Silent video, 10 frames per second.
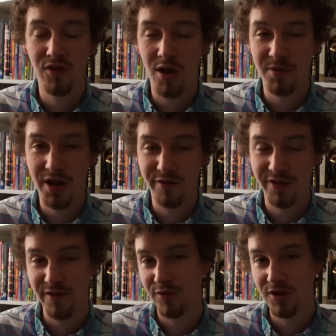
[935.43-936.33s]
You've caught me kind of
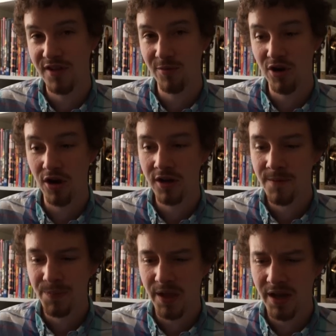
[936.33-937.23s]
flat-footed in that regard.
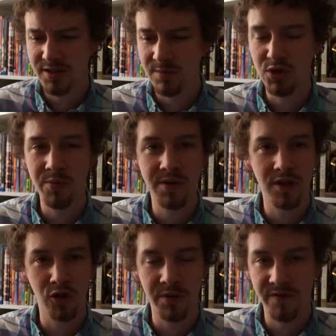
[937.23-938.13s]
Seems to have
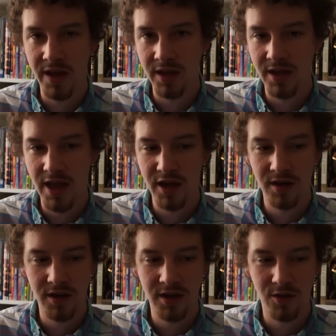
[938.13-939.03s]
been a little bit vague
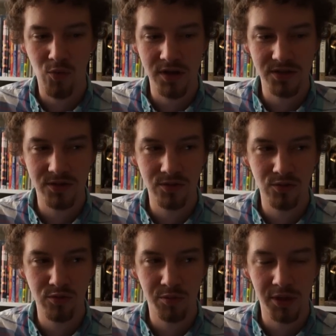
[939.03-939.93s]
and wants
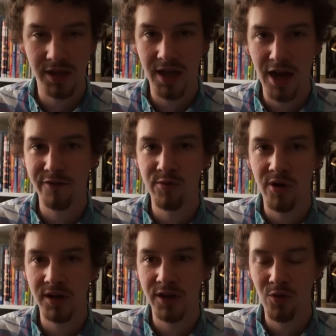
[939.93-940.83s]
to placate
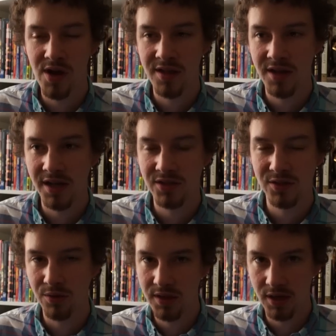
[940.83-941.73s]
everyone in a way that I
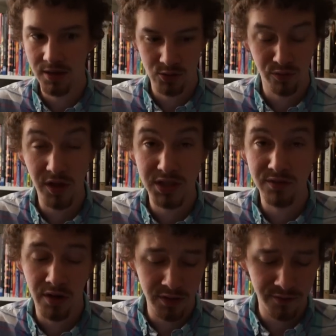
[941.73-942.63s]
just don't think is
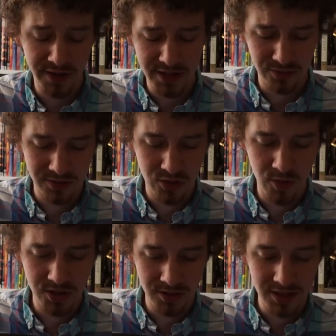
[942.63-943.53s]
reflective of the financial
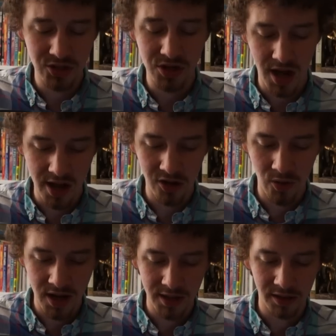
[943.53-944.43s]
situation in
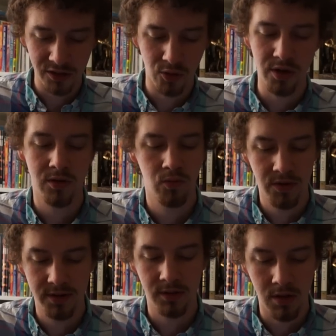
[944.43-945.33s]
Chicago and Illinois
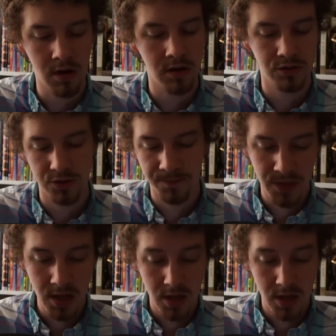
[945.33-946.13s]
writ large.